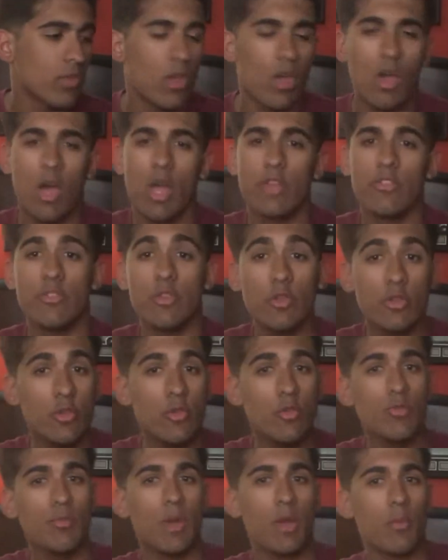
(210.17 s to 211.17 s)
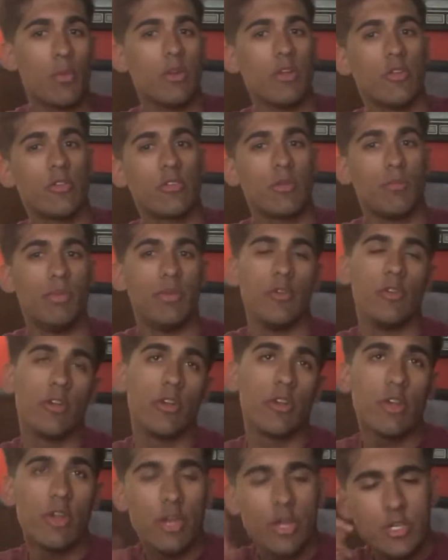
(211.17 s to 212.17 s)
I still use my Windows
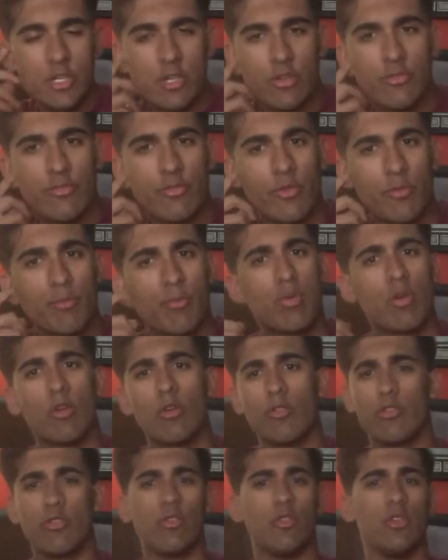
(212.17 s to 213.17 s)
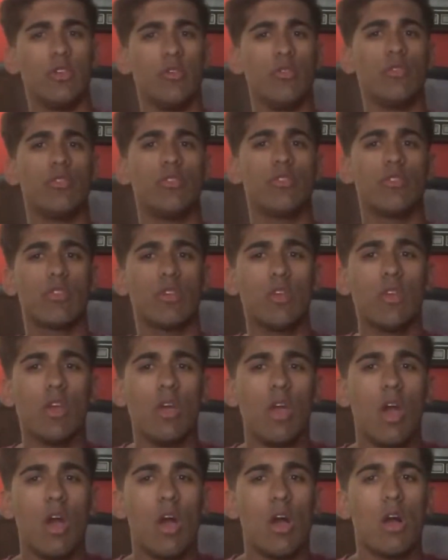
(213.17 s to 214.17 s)
computer just for personal use.
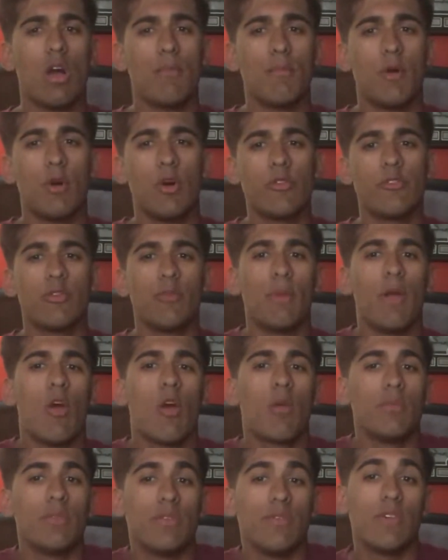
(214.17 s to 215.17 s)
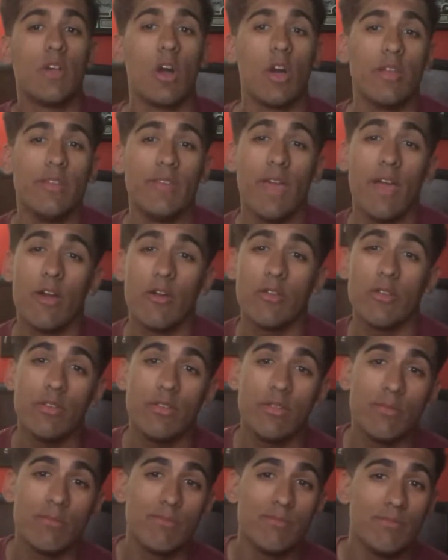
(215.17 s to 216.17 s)
Um, also, my arms have gone down
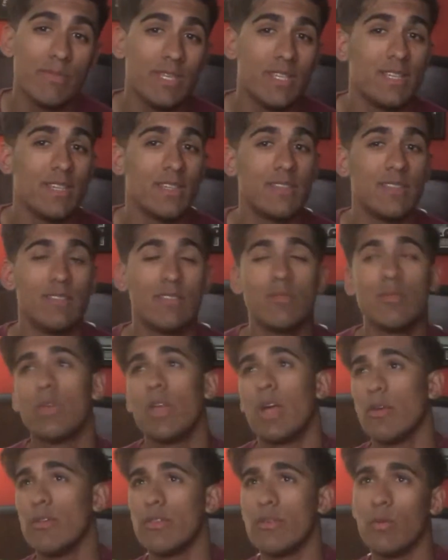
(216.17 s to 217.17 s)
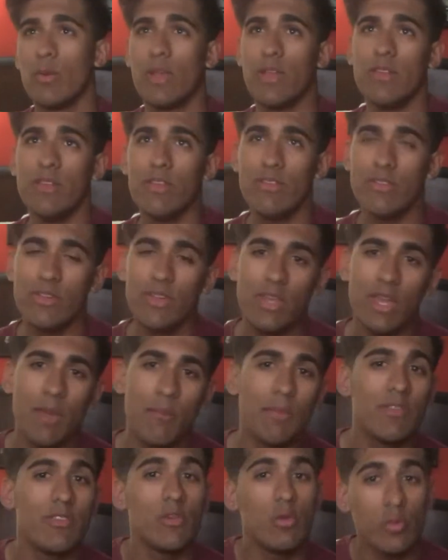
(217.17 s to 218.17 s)
because when I was away in Disney, I
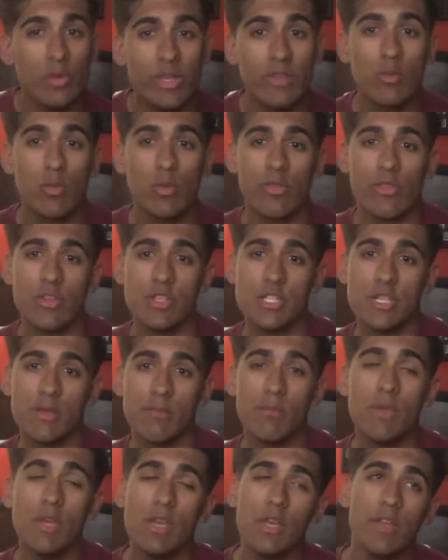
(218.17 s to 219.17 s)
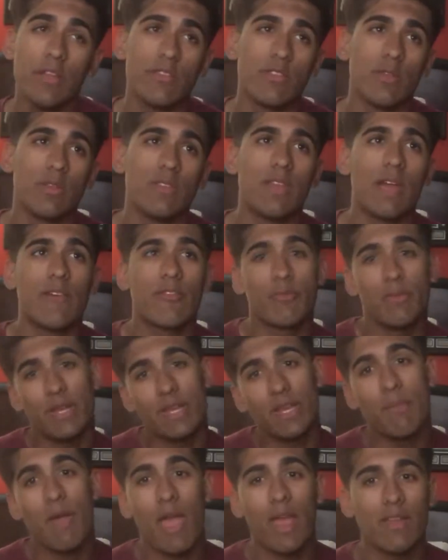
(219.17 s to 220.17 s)
missed a week's worth of gym. So it's time for me to
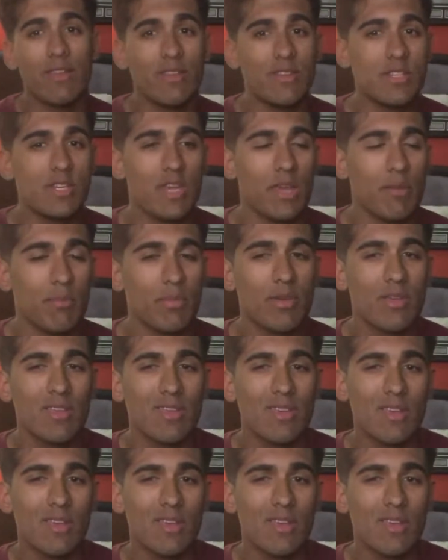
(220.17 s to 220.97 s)
get back into shape.